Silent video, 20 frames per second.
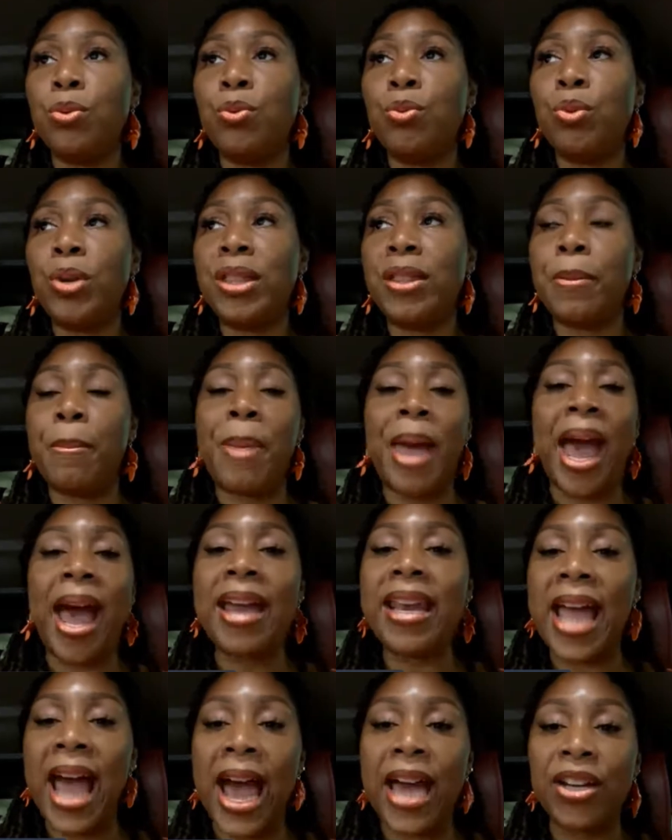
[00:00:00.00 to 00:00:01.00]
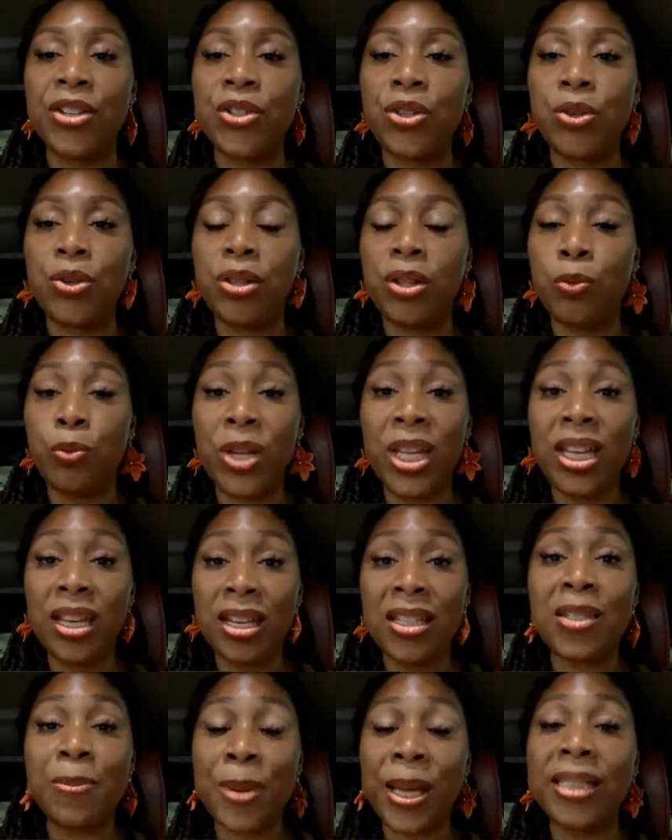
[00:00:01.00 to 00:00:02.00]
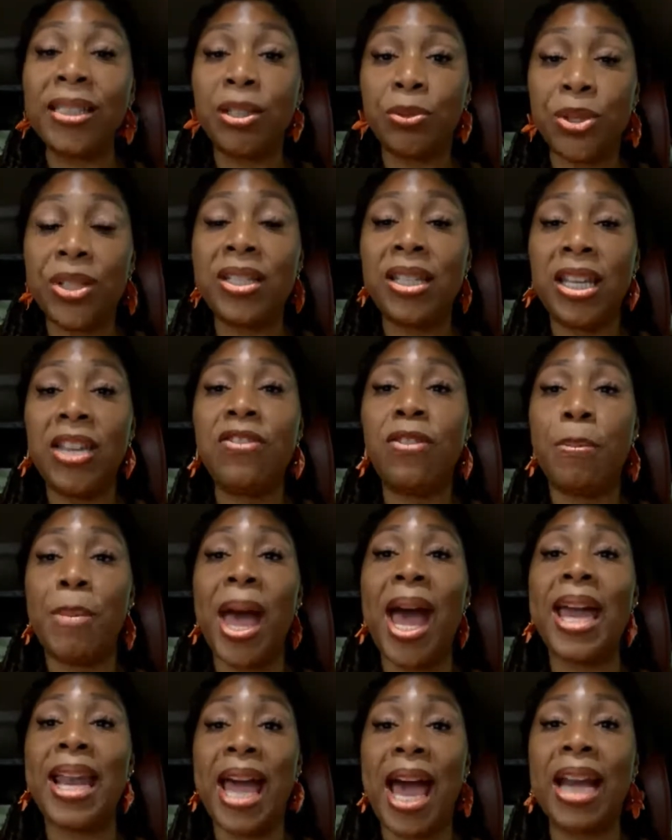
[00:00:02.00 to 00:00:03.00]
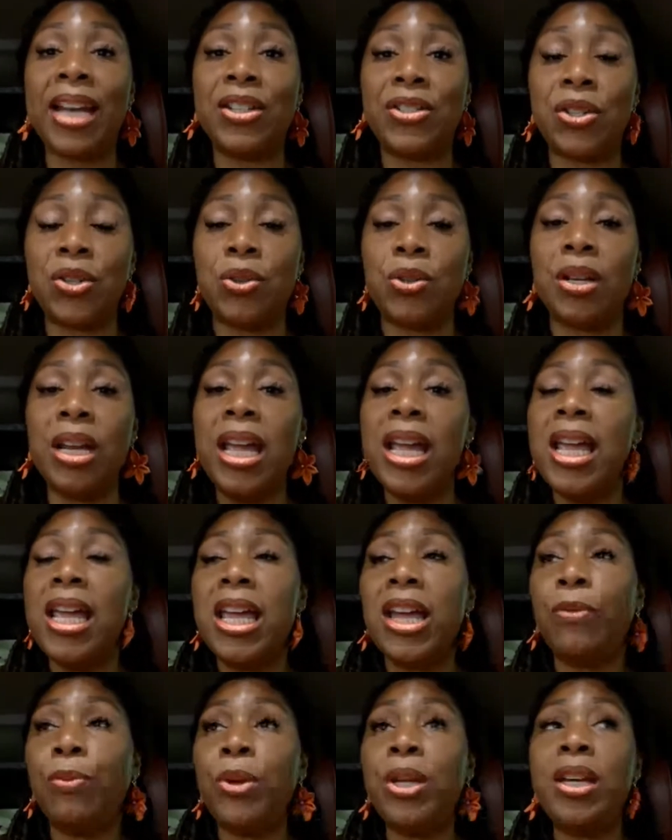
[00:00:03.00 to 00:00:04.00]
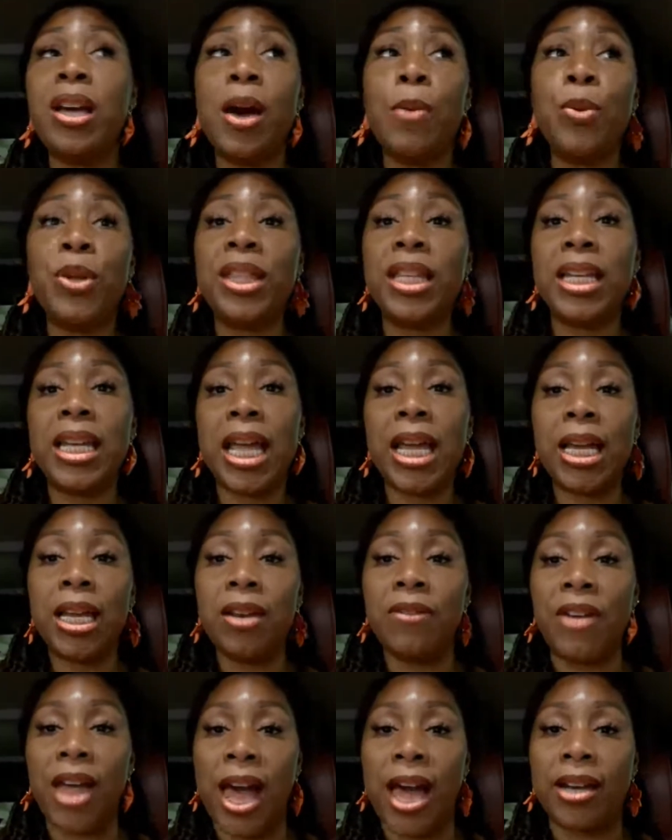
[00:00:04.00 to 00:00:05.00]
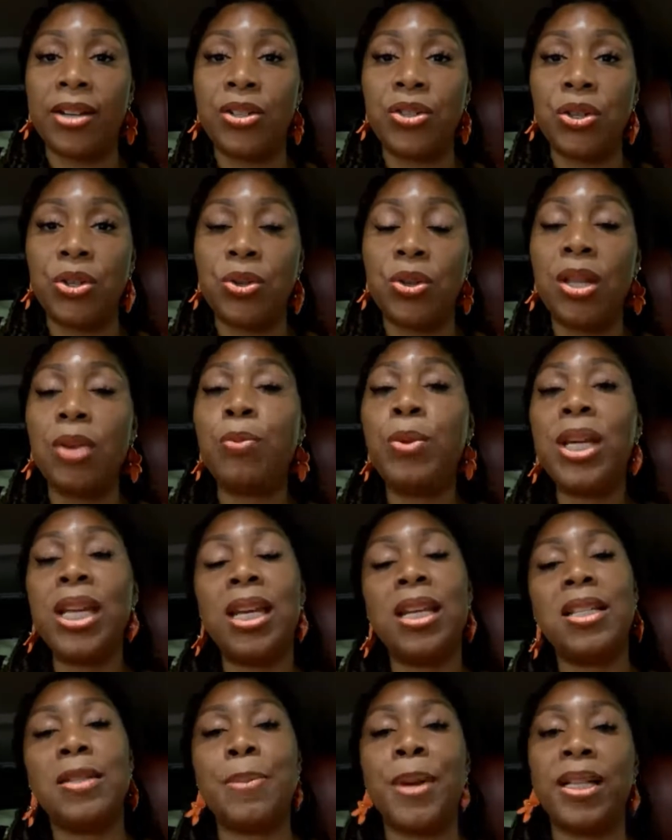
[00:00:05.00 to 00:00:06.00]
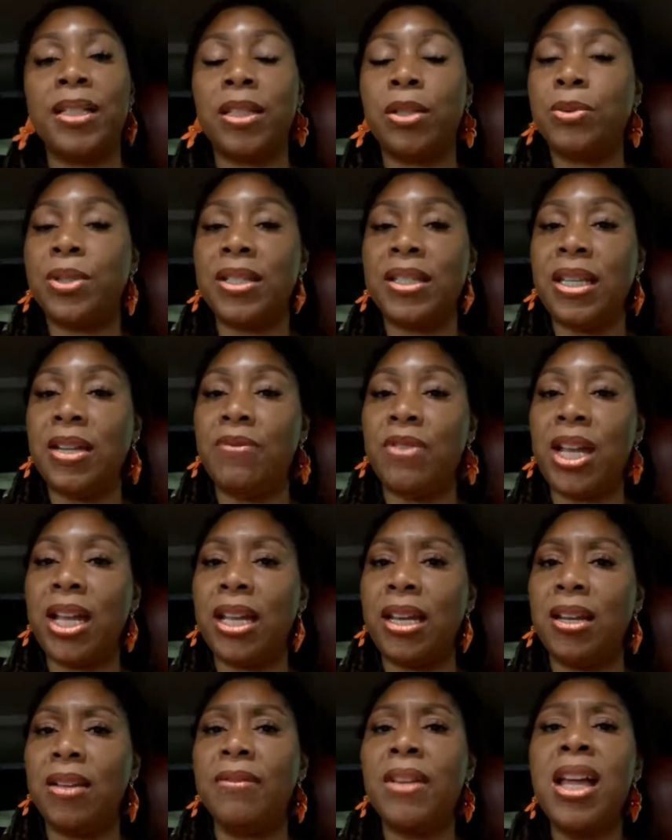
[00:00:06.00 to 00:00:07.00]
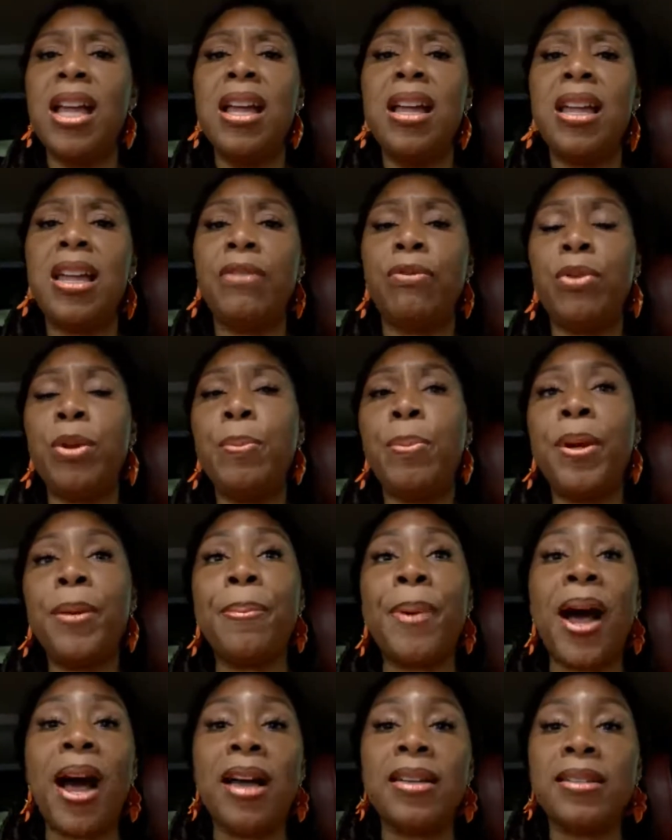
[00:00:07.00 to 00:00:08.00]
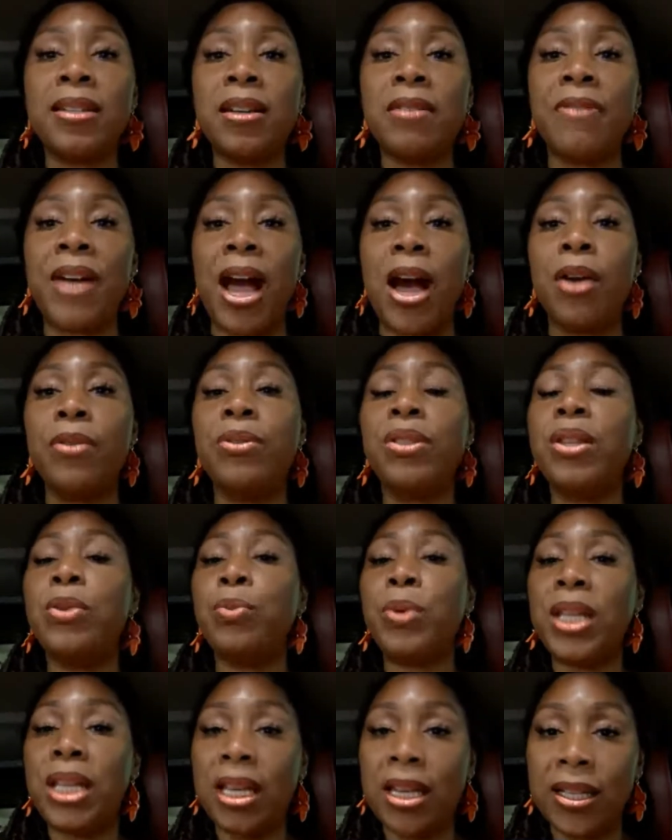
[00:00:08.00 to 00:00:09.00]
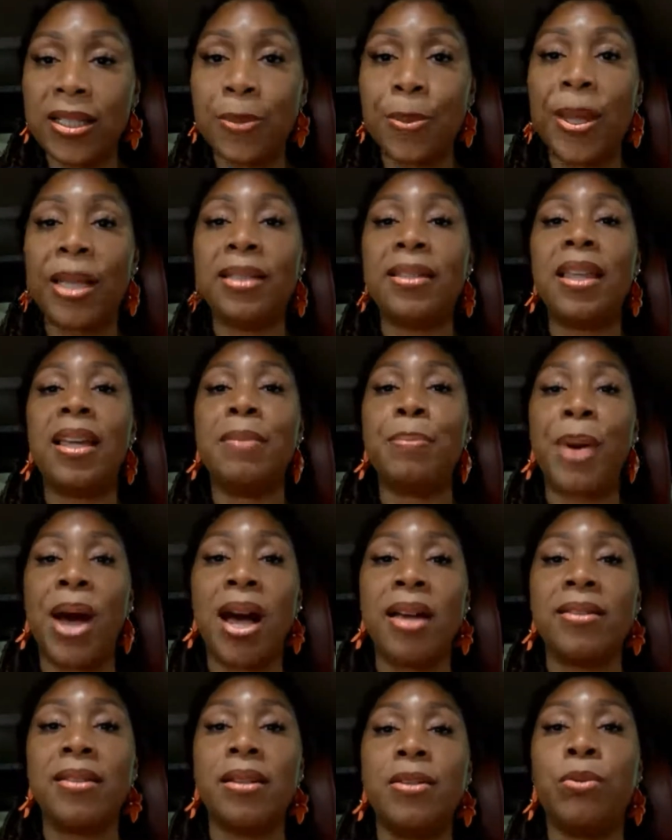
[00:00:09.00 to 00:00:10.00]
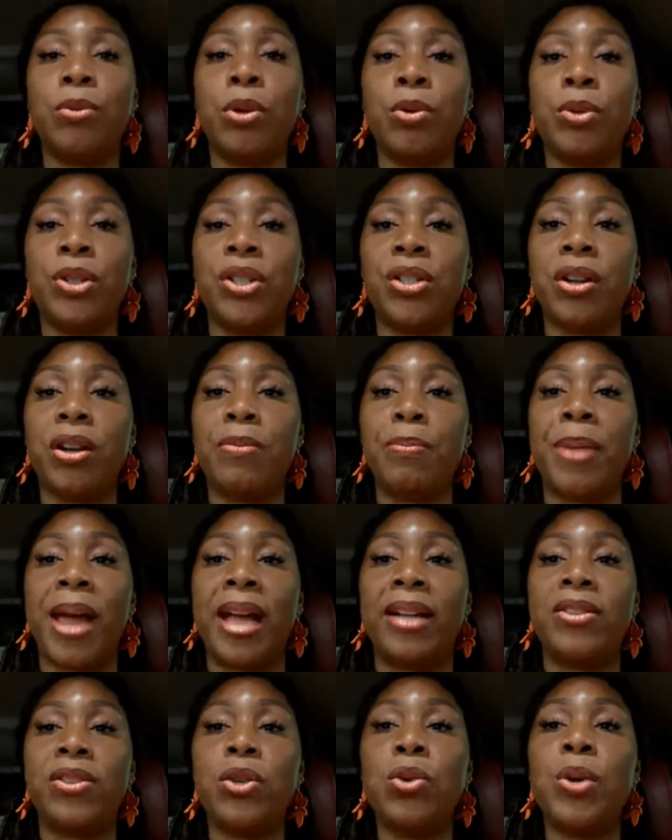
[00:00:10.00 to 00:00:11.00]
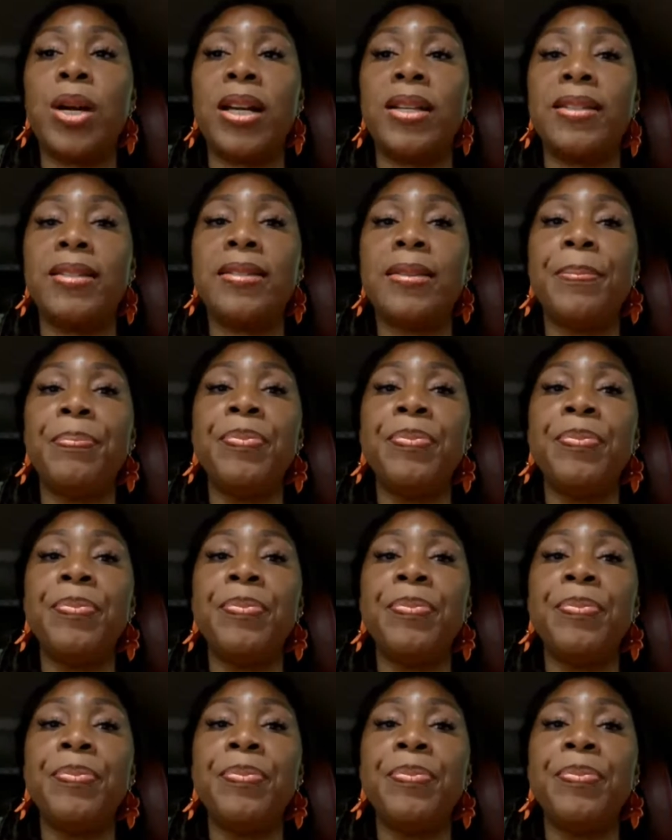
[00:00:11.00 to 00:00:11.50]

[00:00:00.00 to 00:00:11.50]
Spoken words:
with a bad attitude, then we can expect to receive a bad attitude. If we come with a negative attitude, then we can expect to receive negative. If we put positive out, then we can expect that positive will return back to us.